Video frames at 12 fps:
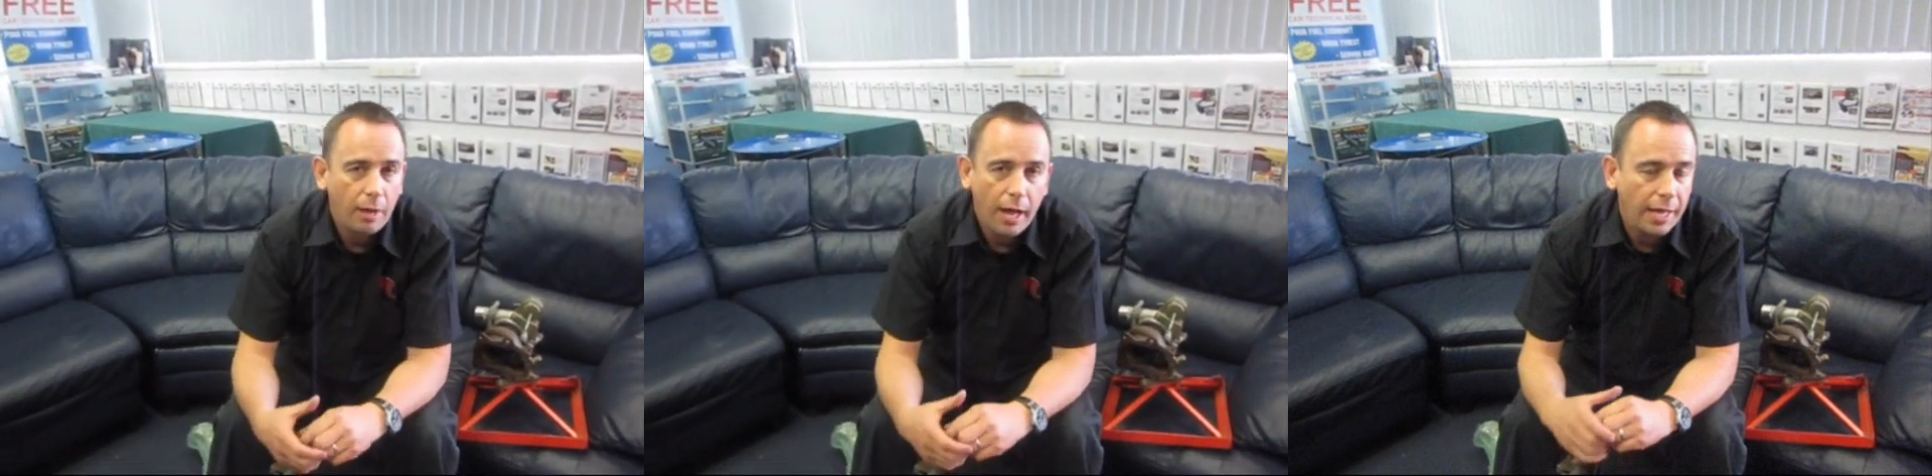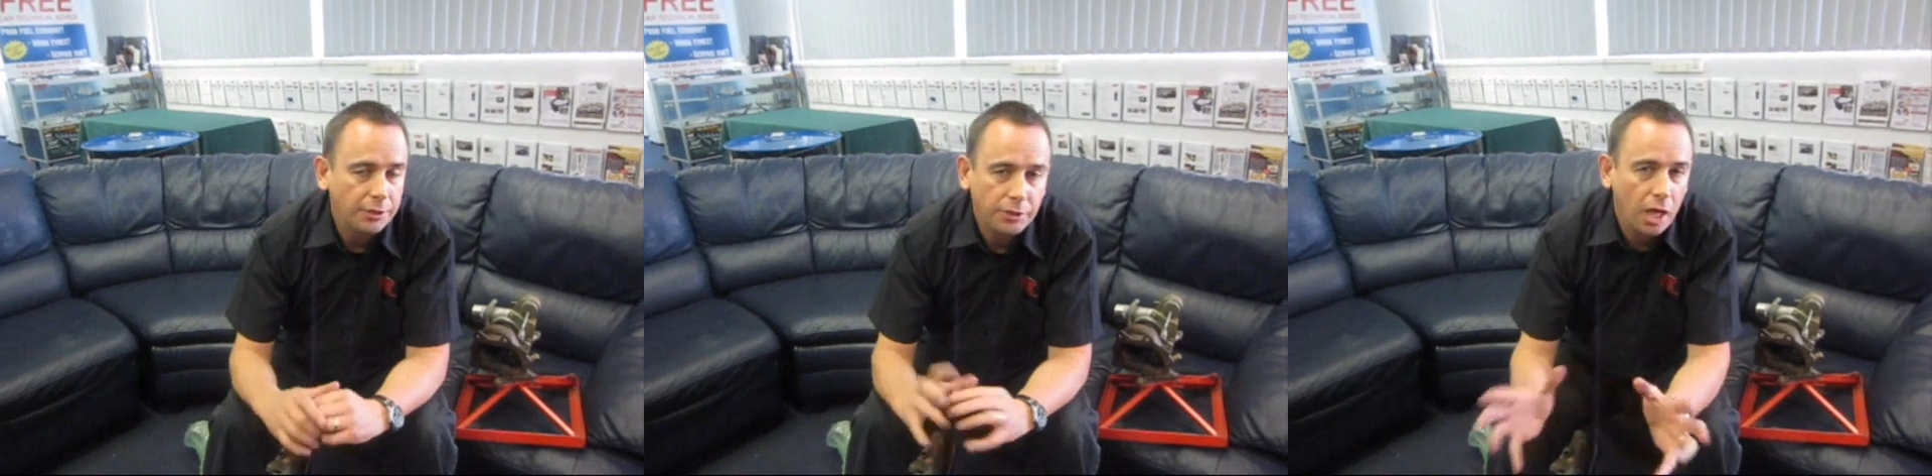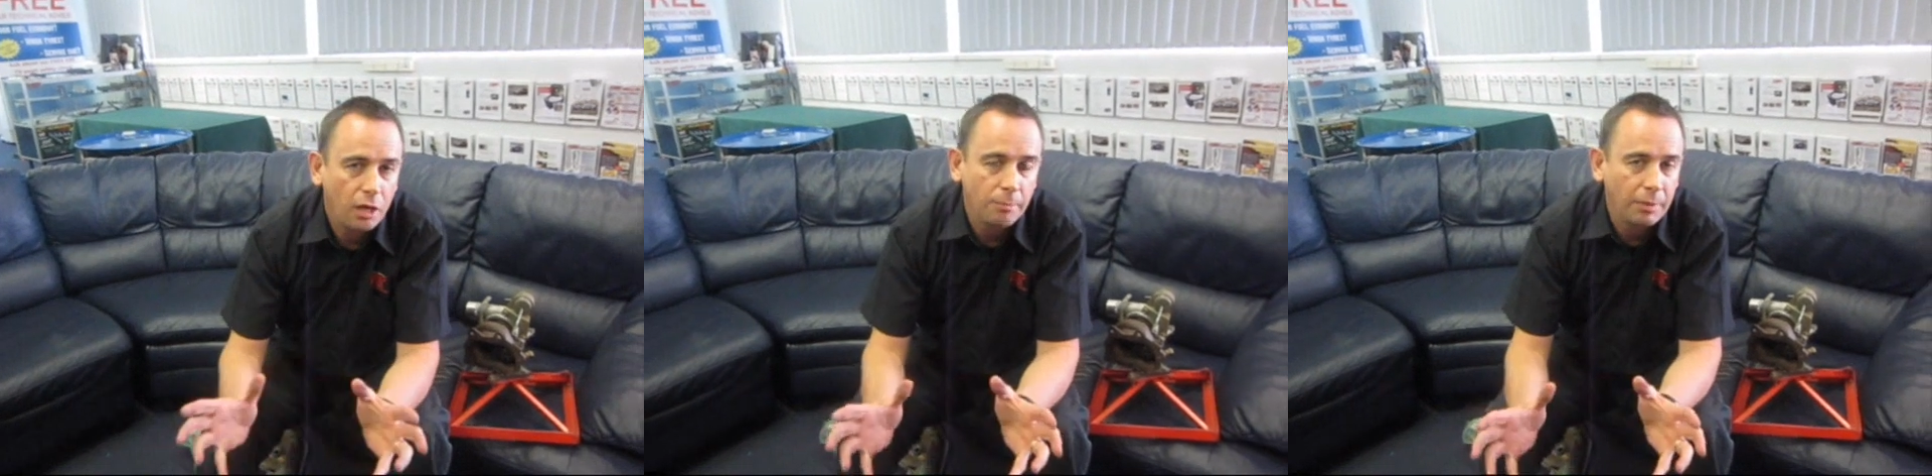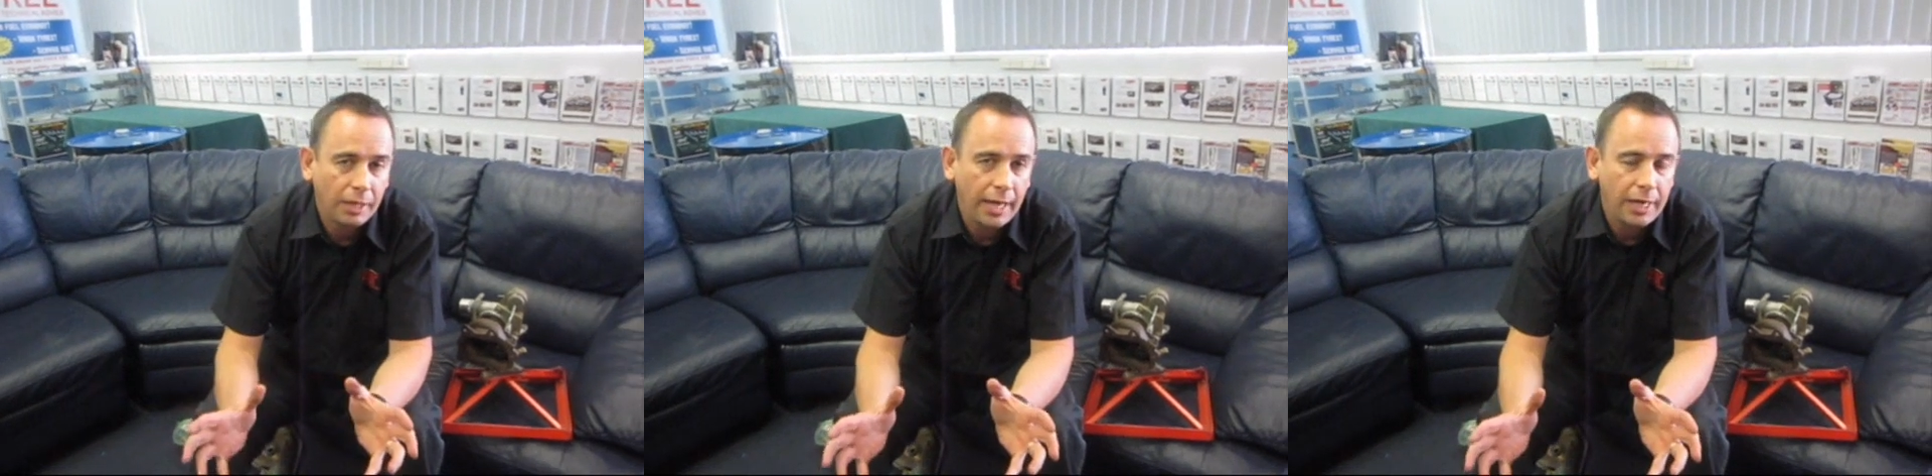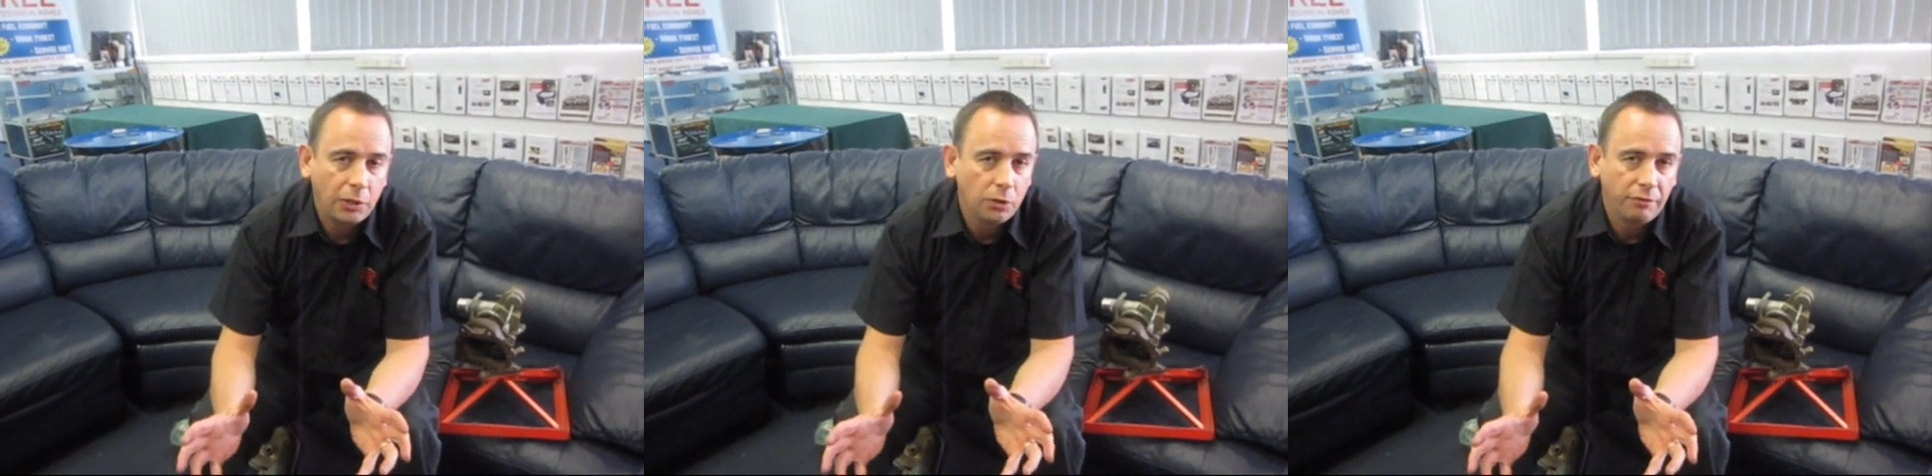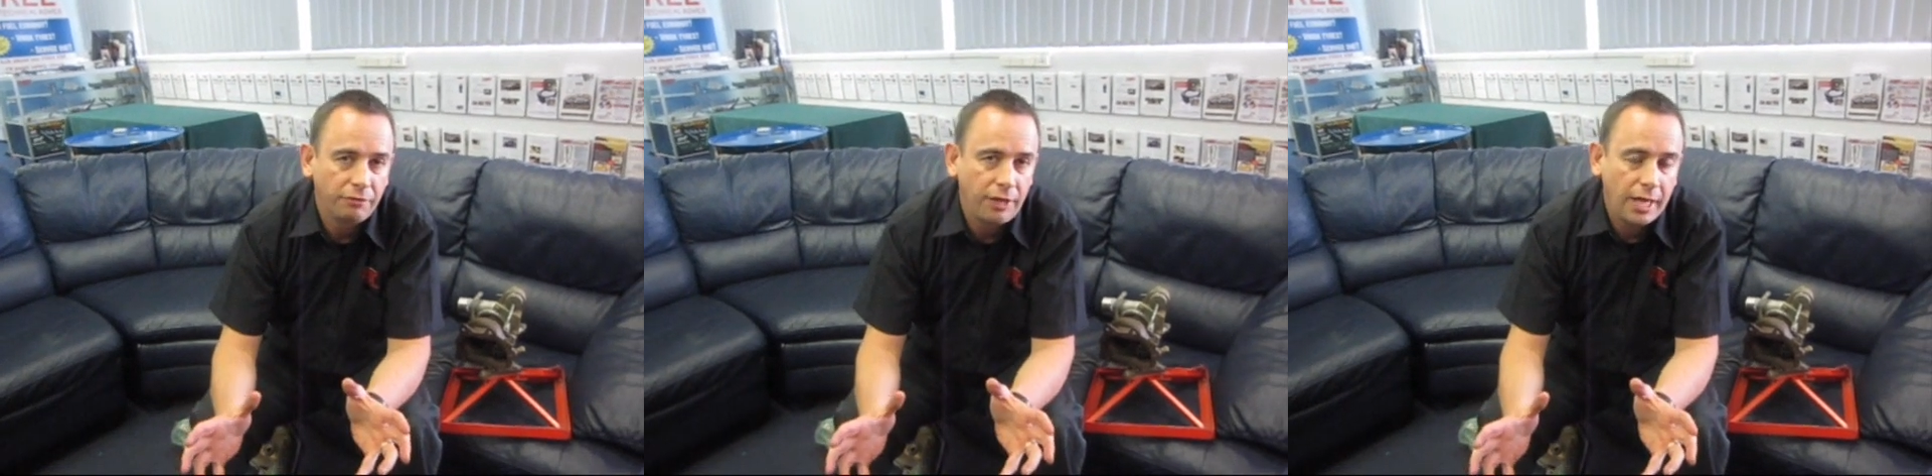add no
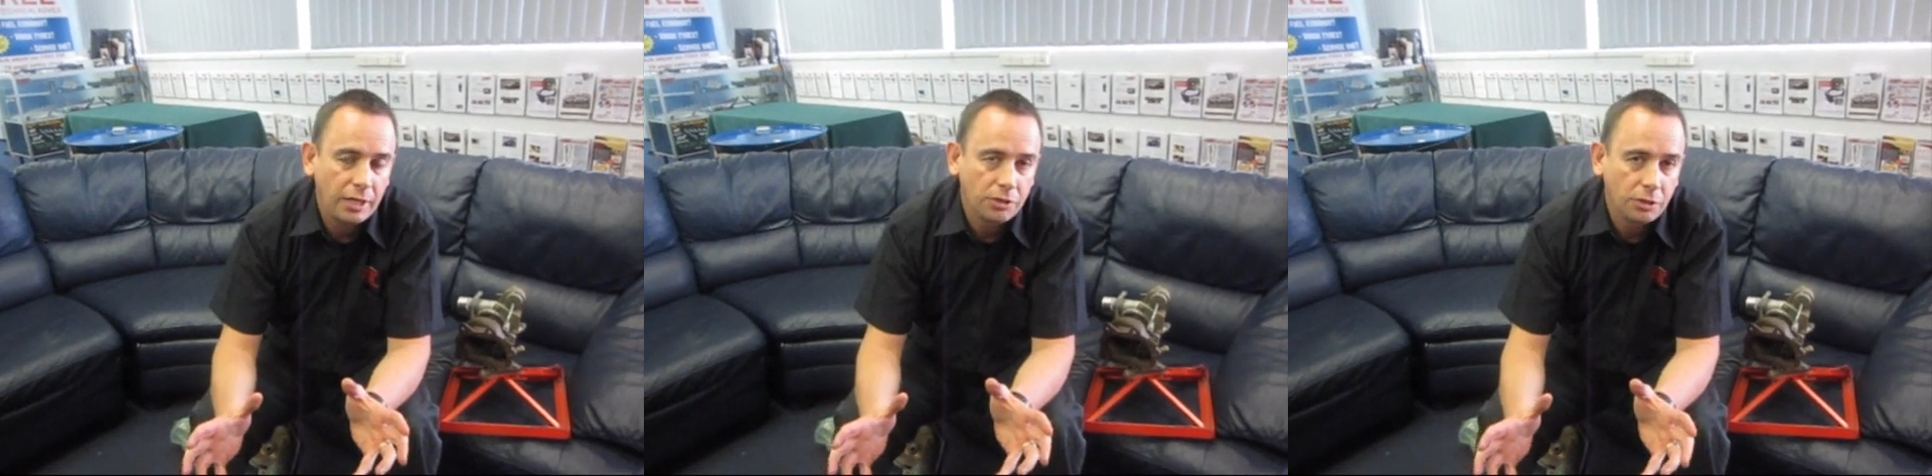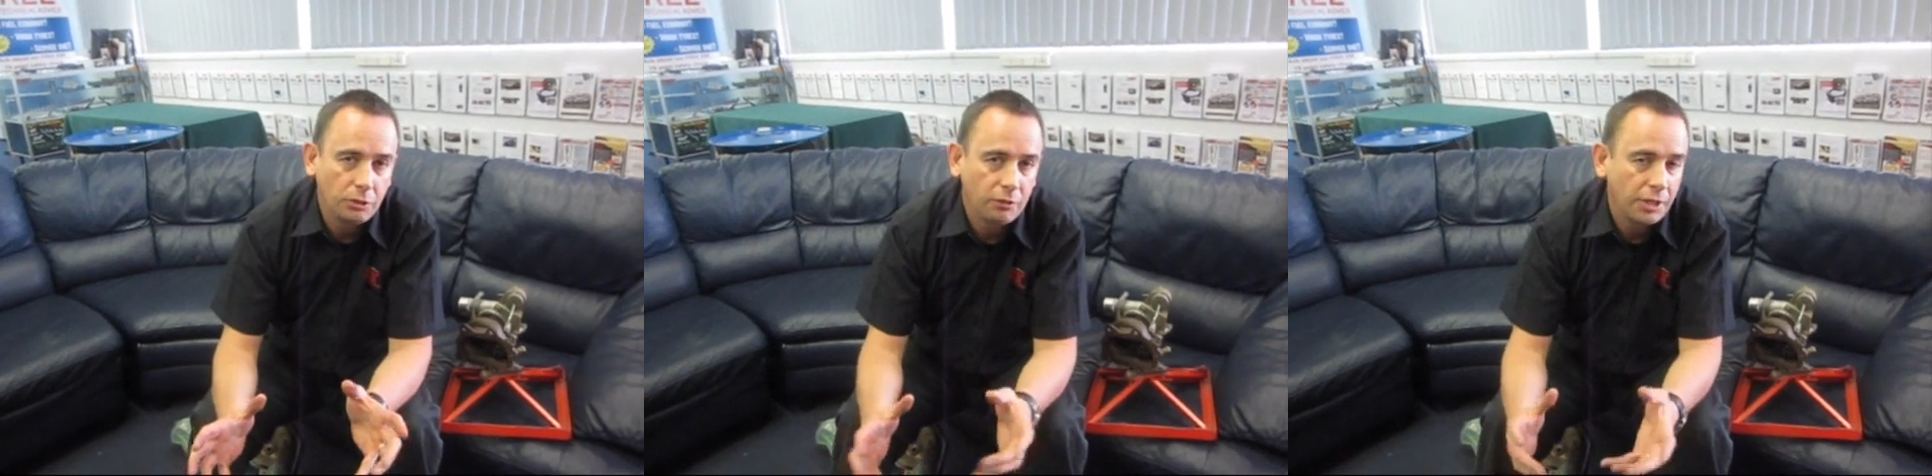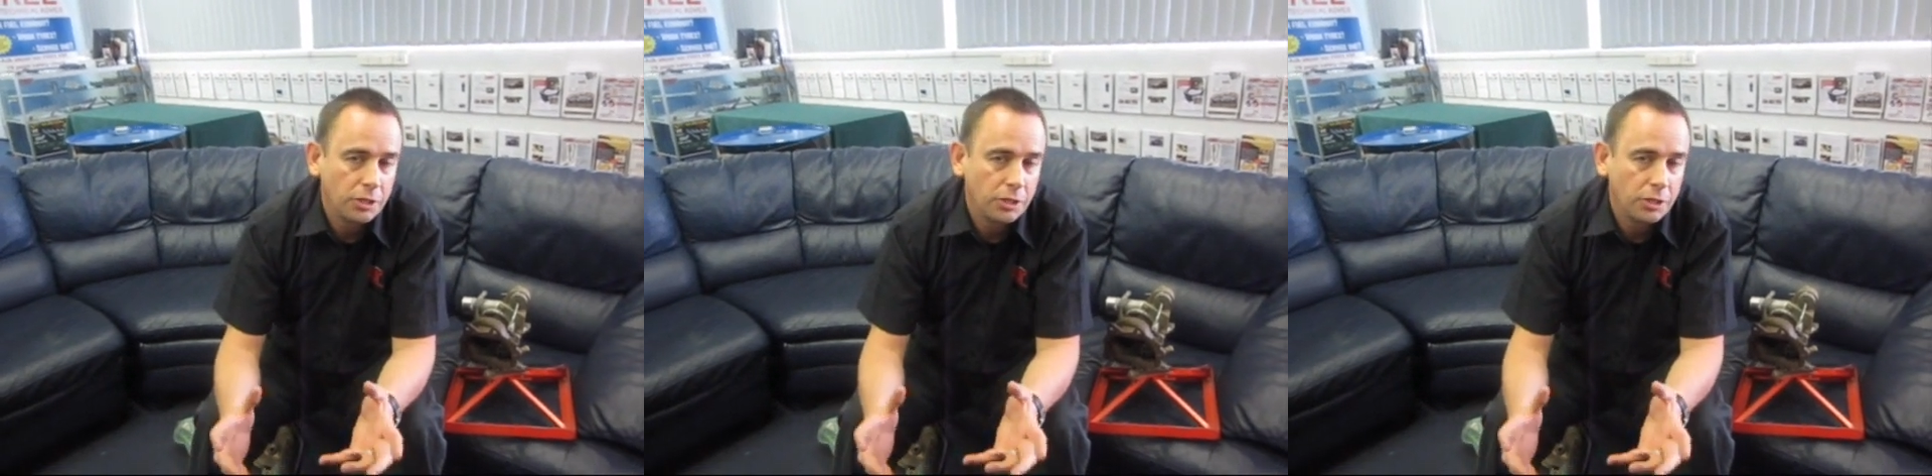mechanical advantage at all.